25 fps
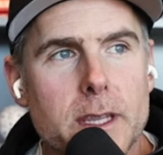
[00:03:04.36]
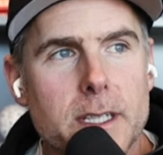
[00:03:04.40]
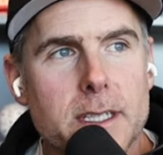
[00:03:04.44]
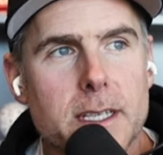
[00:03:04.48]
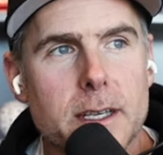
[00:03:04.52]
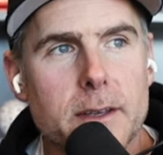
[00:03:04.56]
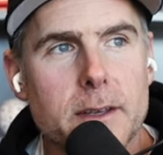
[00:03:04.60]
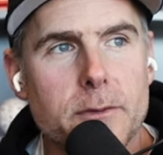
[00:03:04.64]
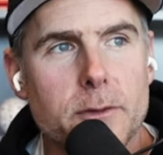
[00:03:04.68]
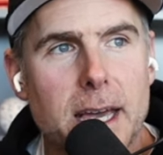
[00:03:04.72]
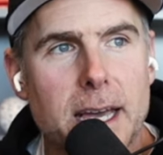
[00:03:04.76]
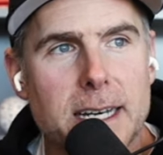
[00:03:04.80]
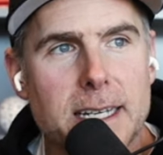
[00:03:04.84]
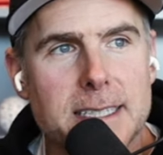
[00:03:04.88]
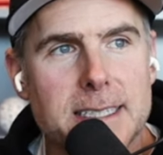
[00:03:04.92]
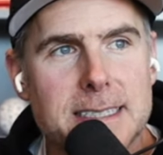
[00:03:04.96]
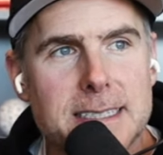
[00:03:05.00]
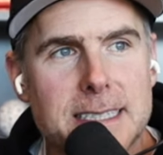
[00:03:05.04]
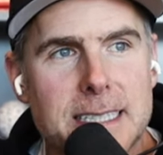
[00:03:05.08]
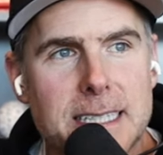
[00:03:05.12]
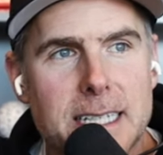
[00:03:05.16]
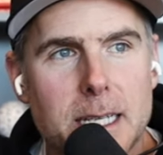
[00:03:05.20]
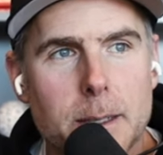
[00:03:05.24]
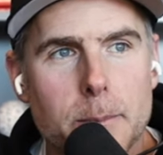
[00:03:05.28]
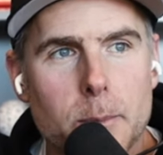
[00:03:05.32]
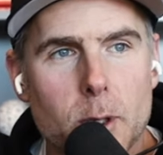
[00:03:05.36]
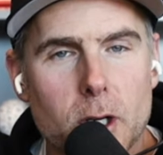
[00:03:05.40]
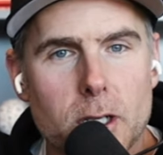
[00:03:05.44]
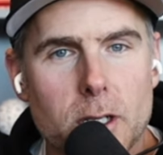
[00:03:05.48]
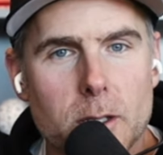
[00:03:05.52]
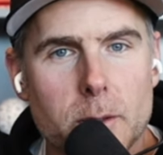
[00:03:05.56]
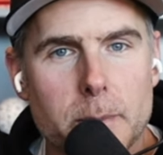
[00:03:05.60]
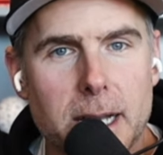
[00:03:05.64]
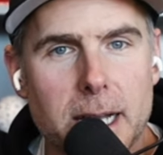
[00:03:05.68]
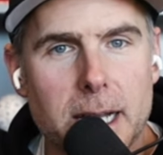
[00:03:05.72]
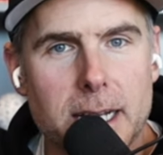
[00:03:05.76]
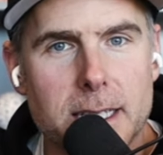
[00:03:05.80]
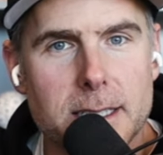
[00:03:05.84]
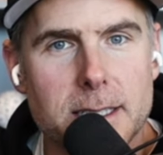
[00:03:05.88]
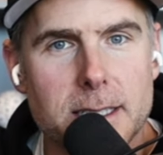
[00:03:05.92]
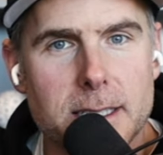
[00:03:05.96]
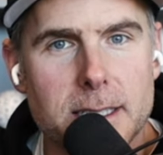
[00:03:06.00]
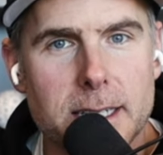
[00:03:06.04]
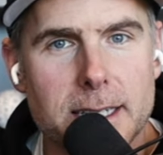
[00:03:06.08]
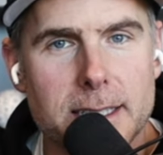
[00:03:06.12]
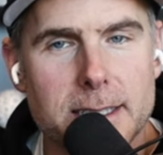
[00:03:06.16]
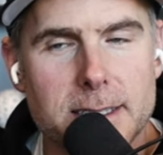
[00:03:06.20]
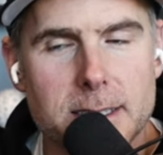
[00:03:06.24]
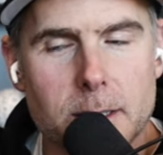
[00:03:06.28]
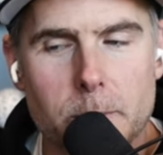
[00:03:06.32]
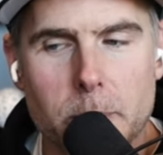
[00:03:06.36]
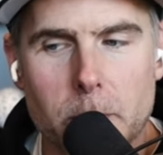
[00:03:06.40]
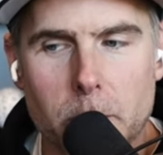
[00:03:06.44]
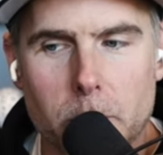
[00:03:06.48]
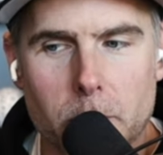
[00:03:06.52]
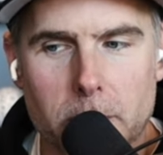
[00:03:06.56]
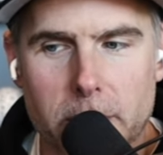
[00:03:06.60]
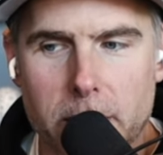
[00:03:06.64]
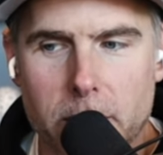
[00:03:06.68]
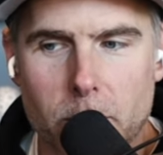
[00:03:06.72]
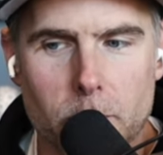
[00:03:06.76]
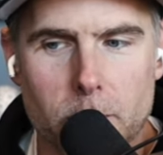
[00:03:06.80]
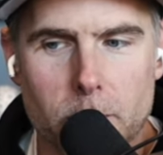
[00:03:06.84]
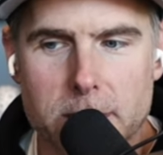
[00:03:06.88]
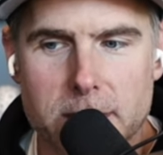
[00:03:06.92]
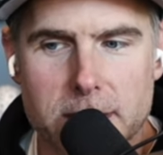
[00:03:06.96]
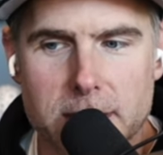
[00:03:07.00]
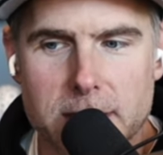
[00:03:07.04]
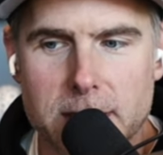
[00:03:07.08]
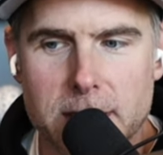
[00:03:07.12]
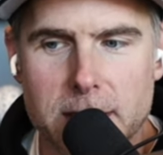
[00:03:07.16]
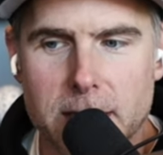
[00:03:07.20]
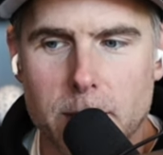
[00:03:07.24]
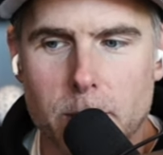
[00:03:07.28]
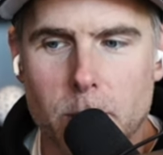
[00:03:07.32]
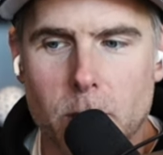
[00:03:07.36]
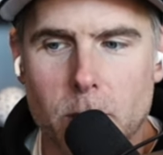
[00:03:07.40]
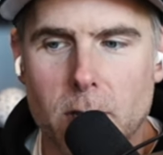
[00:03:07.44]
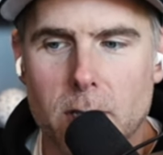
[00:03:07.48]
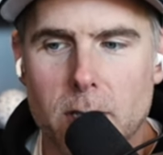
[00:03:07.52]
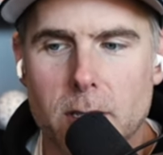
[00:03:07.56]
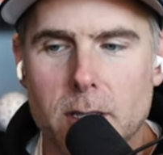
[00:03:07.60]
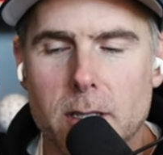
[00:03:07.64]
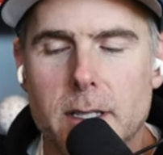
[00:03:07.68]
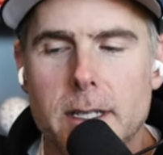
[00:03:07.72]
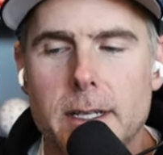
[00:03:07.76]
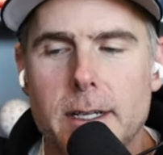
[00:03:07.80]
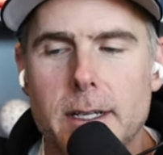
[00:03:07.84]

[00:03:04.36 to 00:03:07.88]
it, if you had a CD burner back in the day, some people were like, what's a CD burner?